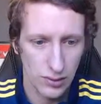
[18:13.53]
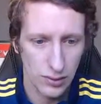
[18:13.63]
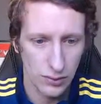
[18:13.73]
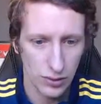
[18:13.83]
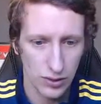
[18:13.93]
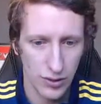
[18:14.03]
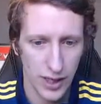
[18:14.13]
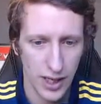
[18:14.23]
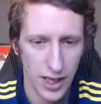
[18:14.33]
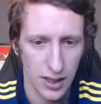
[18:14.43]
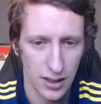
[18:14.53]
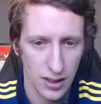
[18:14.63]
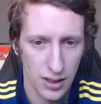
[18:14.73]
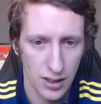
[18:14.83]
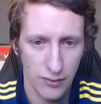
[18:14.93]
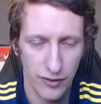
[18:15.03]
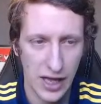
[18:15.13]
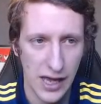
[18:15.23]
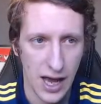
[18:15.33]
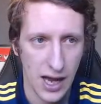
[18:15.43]
What's going here?
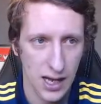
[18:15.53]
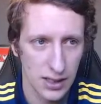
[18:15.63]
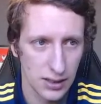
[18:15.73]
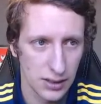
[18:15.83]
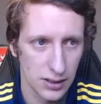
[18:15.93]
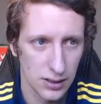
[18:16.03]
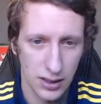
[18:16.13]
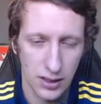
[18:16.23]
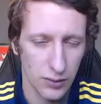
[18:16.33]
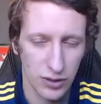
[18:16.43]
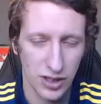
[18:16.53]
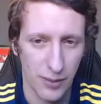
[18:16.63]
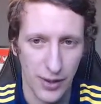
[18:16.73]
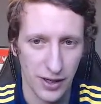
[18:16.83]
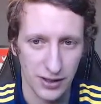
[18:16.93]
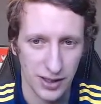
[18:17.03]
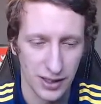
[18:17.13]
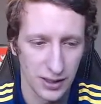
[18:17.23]
VAR. Wasn't a penalty.